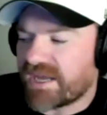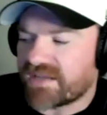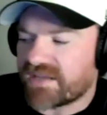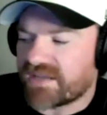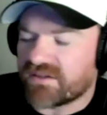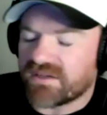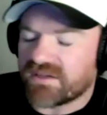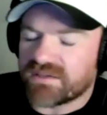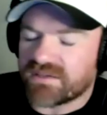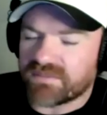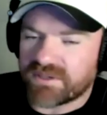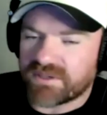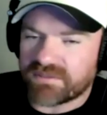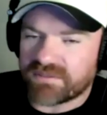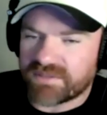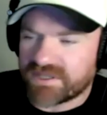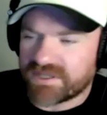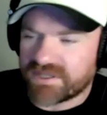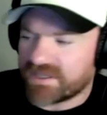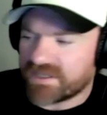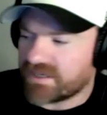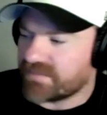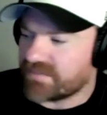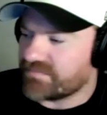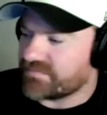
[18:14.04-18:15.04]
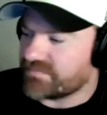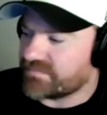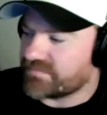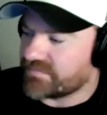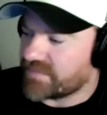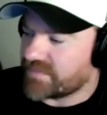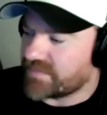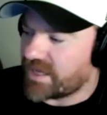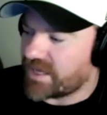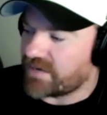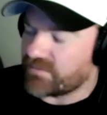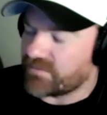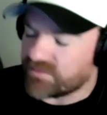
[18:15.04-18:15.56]
line where we and
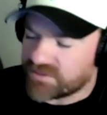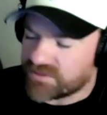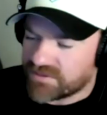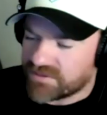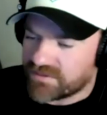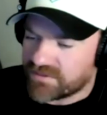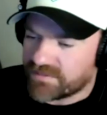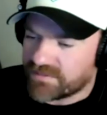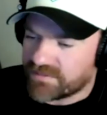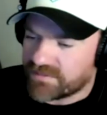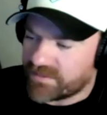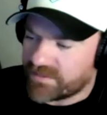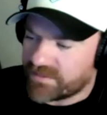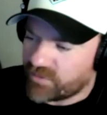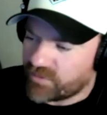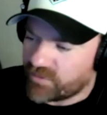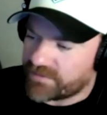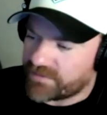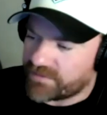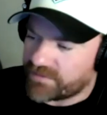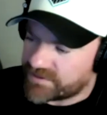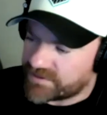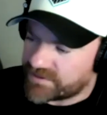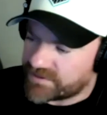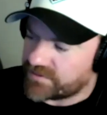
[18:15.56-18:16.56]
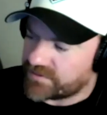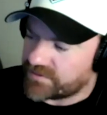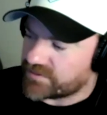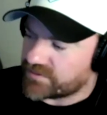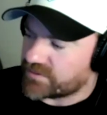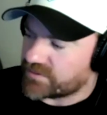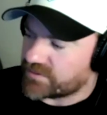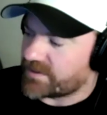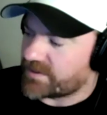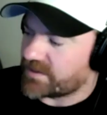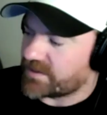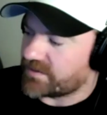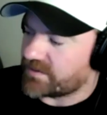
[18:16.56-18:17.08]
we'll talk about it more when we do talk
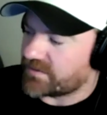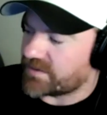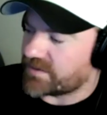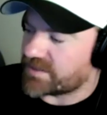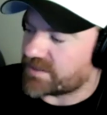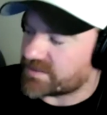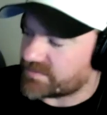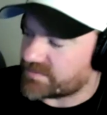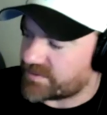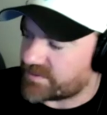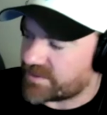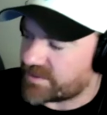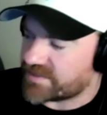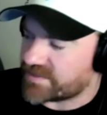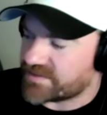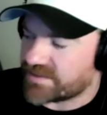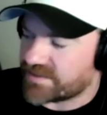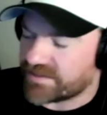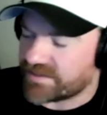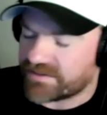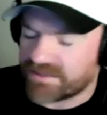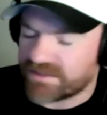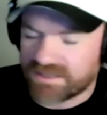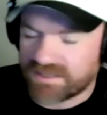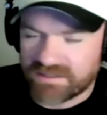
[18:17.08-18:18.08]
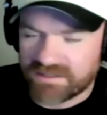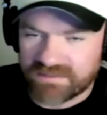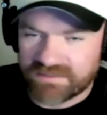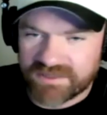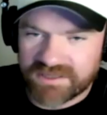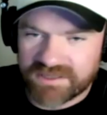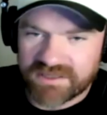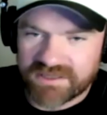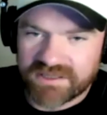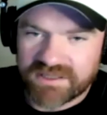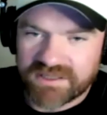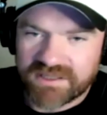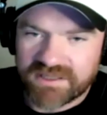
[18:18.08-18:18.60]
about the lines, but that's an area that
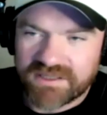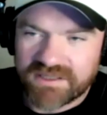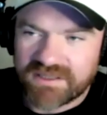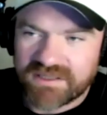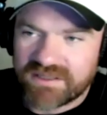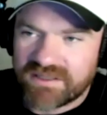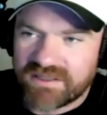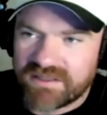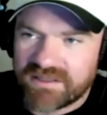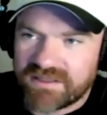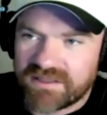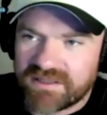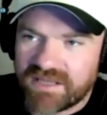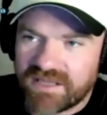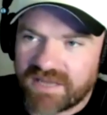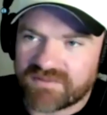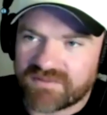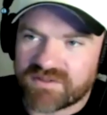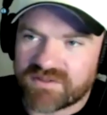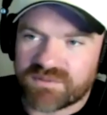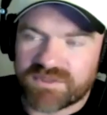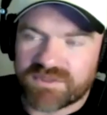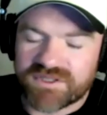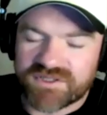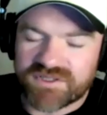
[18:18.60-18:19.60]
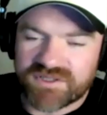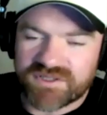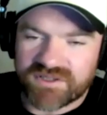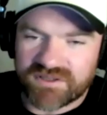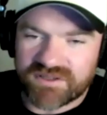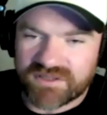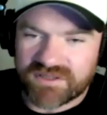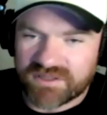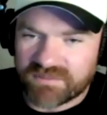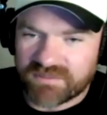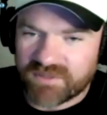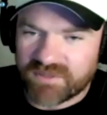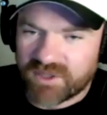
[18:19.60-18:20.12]
we have some concern
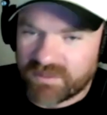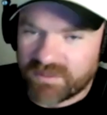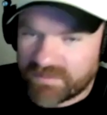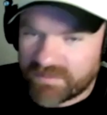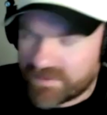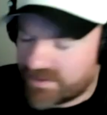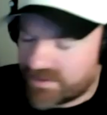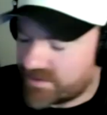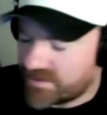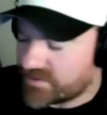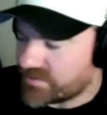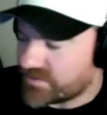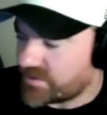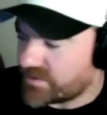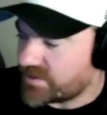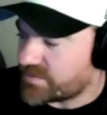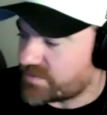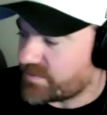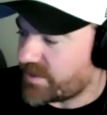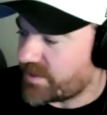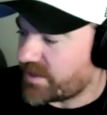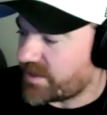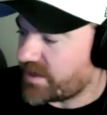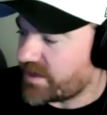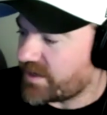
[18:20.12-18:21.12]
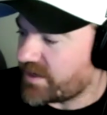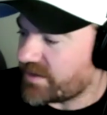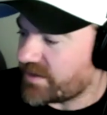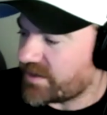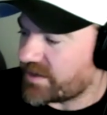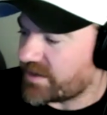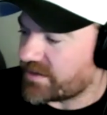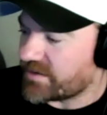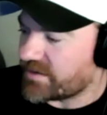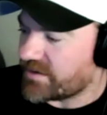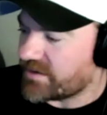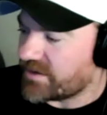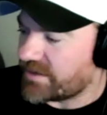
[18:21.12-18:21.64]
at the moment with injuries. But I
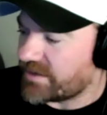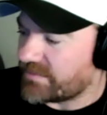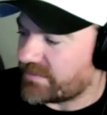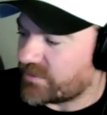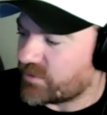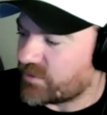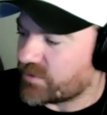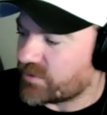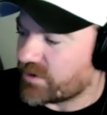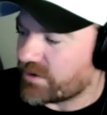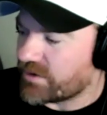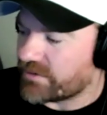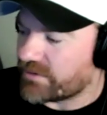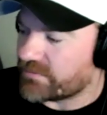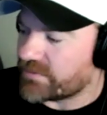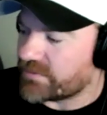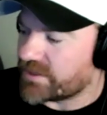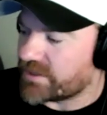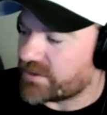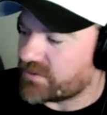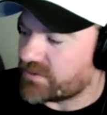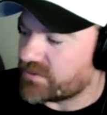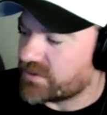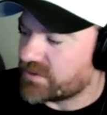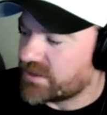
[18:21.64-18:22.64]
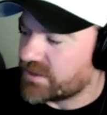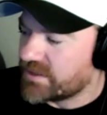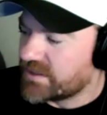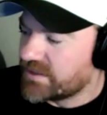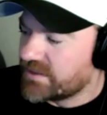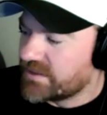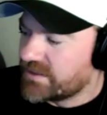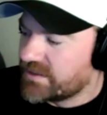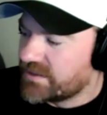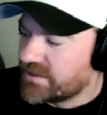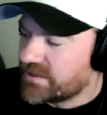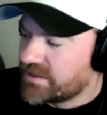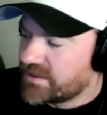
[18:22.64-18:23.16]
think all going well.
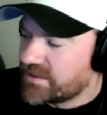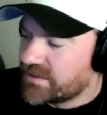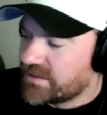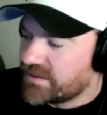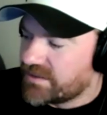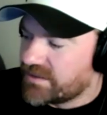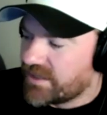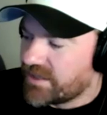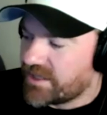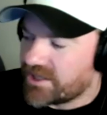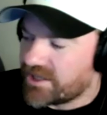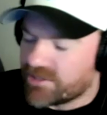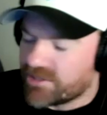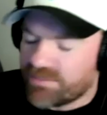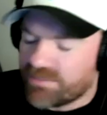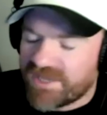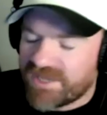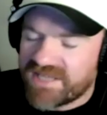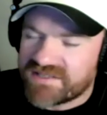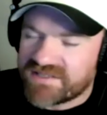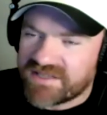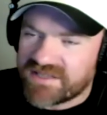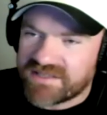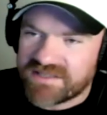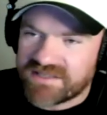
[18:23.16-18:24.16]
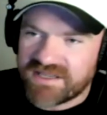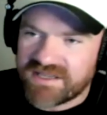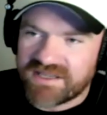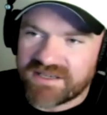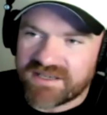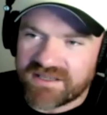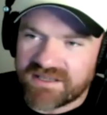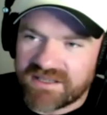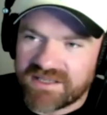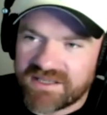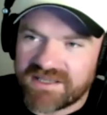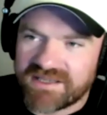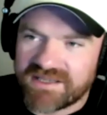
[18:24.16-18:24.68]
I think the BZT and
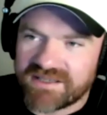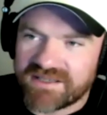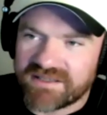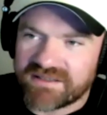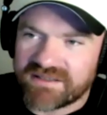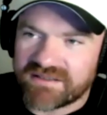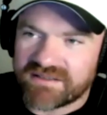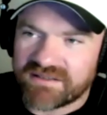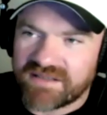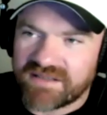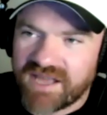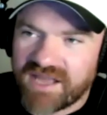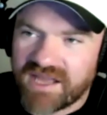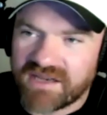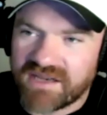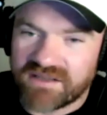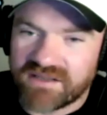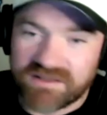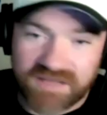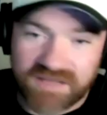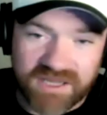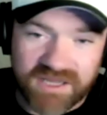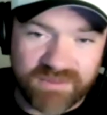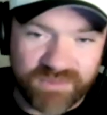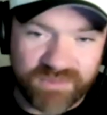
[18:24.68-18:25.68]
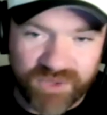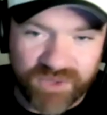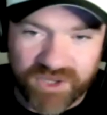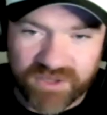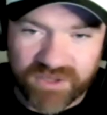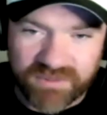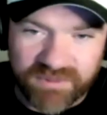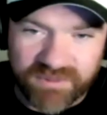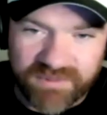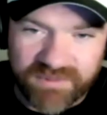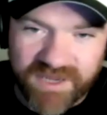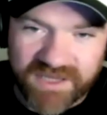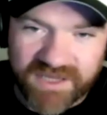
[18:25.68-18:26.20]
Alir and then
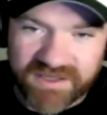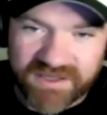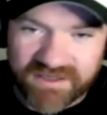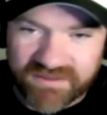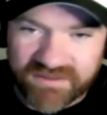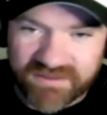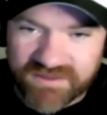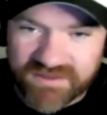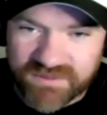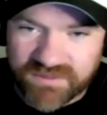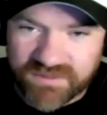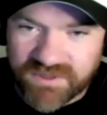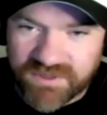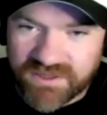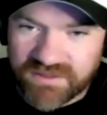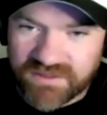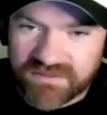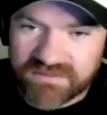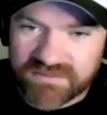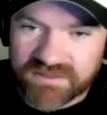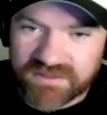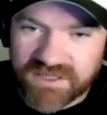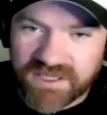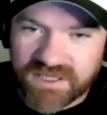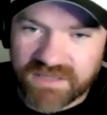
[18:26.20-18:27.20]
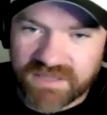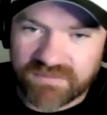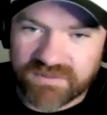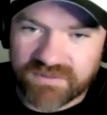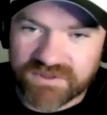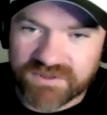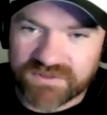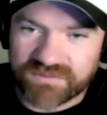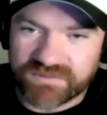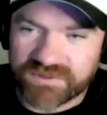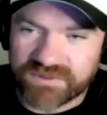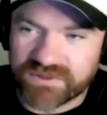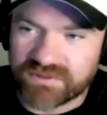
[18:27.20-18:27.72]
Bergman back there as well was
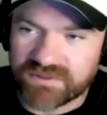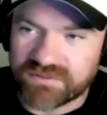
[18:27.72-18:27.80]
a real